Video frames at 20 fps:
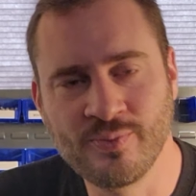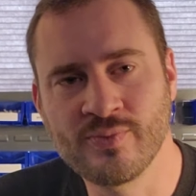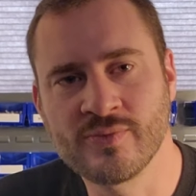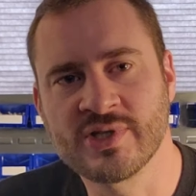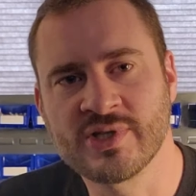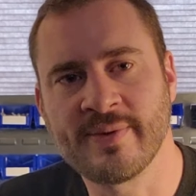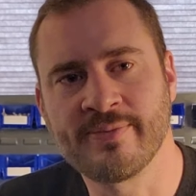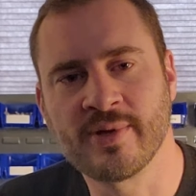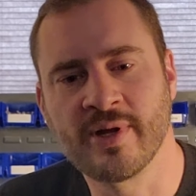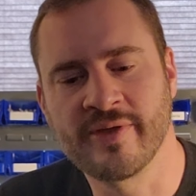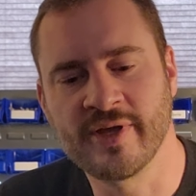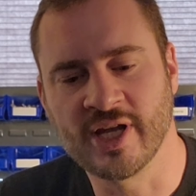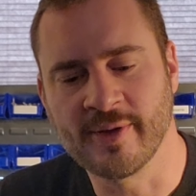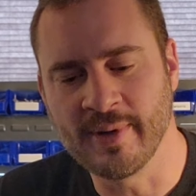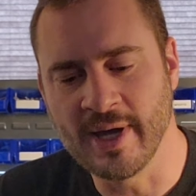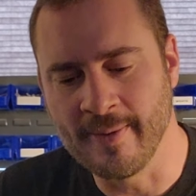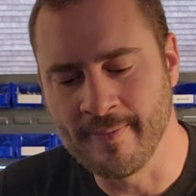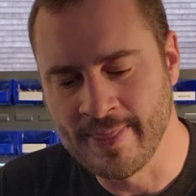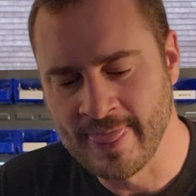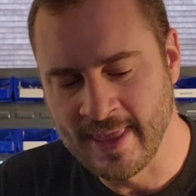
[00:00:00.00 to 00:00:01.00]
something to think
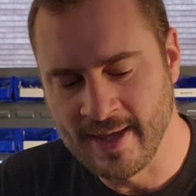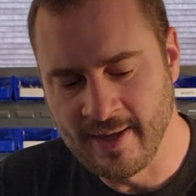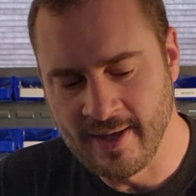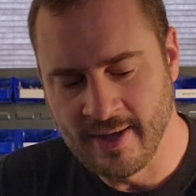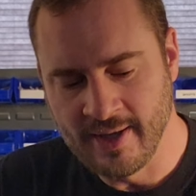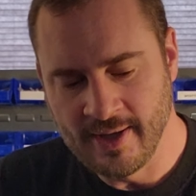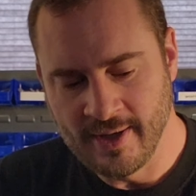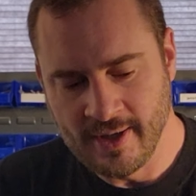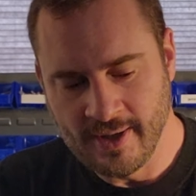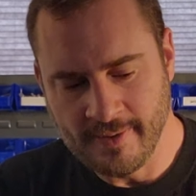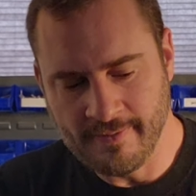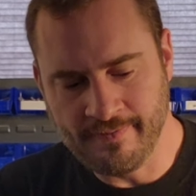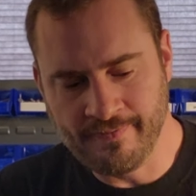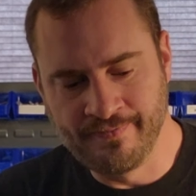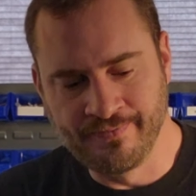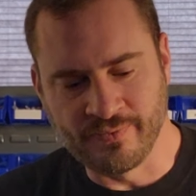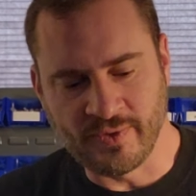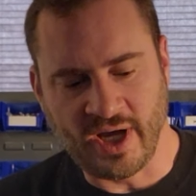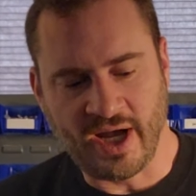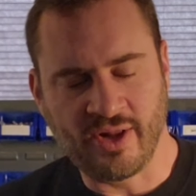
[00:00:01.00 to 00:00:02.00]
about.
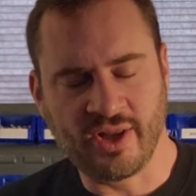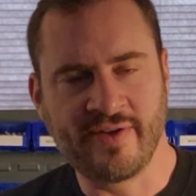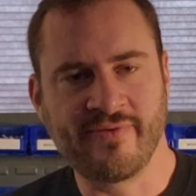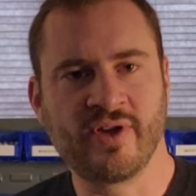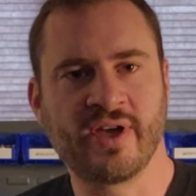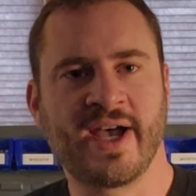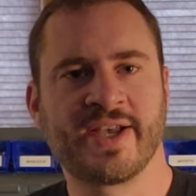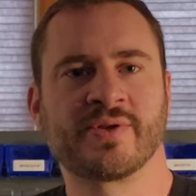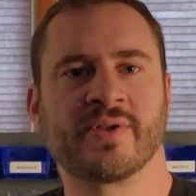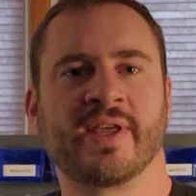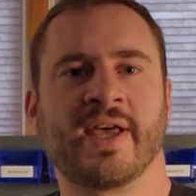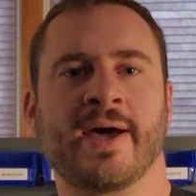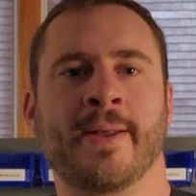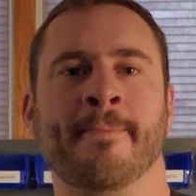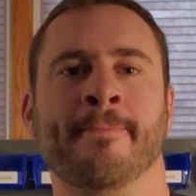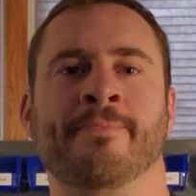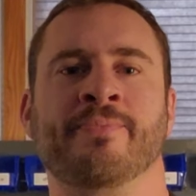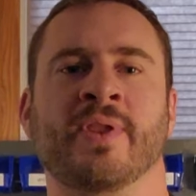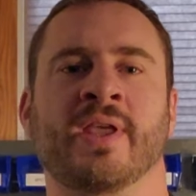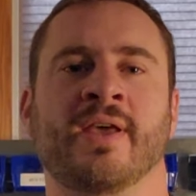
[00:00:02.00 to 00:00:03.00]
I'll leave you guys with that.